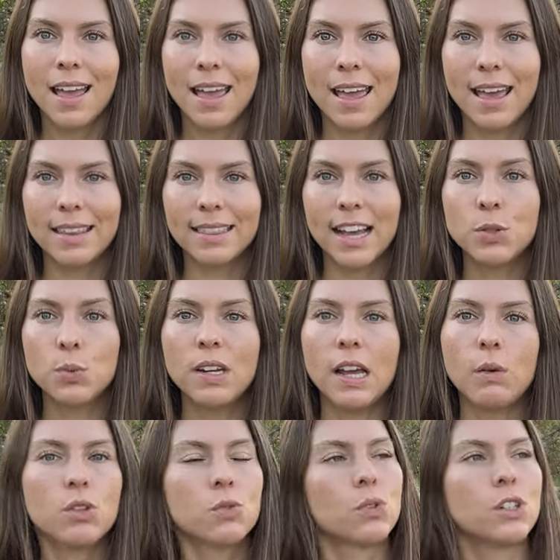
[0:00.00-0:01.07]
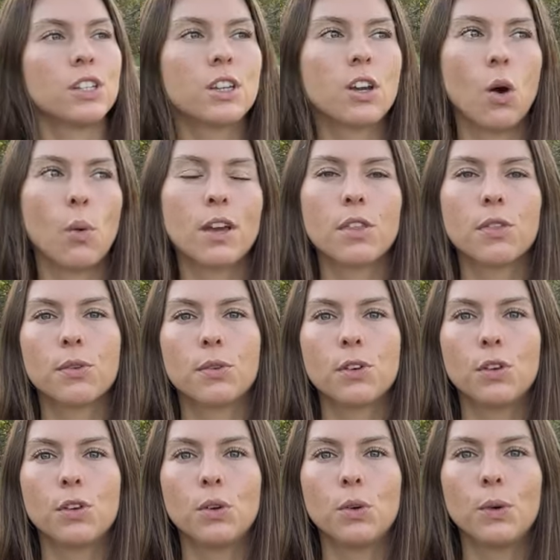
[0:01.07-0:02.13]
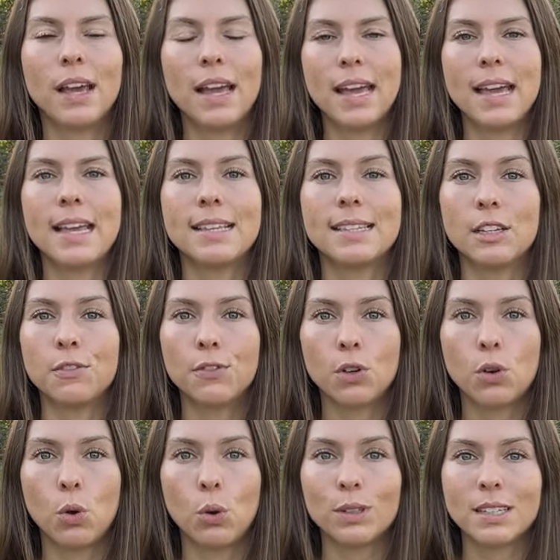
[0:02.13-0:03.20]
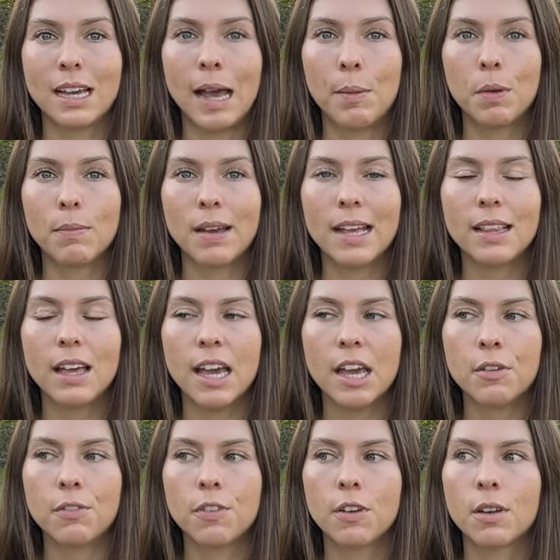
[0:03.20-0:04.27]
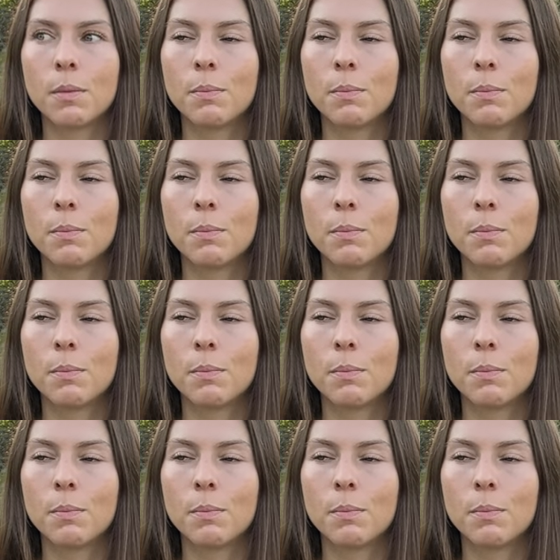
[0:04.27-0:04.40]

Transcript: And that's when I was really going through a difficult time in my life.